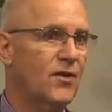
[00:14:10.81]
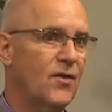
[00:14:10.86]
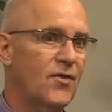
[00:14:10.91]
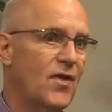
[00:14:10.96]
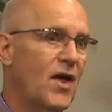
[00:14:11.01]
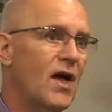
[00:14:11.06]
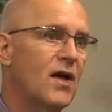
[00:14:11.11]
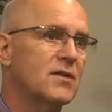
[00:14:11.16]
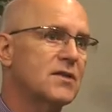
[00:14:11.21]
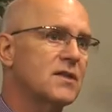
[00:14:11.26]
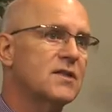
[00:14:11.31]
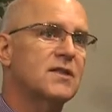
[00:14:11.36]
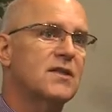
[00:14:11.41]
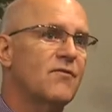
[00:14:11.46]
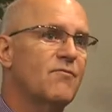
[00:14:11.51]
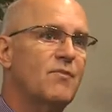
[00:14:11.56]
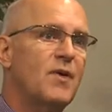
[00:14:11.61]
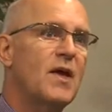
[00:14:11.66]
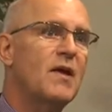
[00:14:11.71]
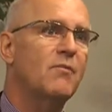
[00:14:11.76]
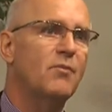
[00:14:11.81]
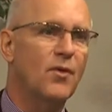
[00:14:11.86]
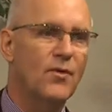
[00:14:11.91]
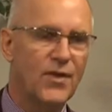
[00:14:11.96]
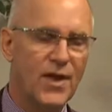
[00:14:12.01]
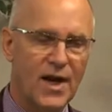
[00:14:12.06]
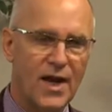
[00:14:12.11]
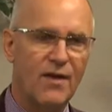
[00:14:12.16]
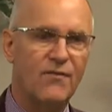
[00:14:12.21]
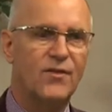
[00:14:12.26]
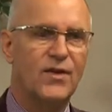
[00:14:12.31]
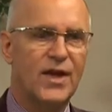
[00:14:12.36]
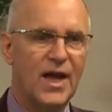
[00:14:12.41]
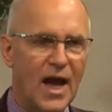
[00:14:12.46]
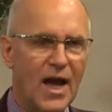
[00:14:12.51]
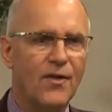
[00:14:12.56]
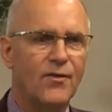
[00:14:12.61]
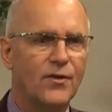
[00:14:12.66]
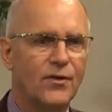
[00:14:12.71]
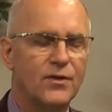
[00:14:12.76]
thousands of people that have
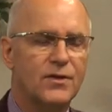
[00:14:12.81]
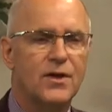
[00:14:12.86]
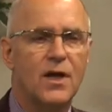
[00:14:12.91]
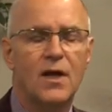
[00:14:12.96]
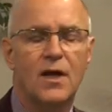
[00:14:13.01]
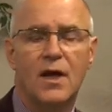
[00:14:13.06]
gathered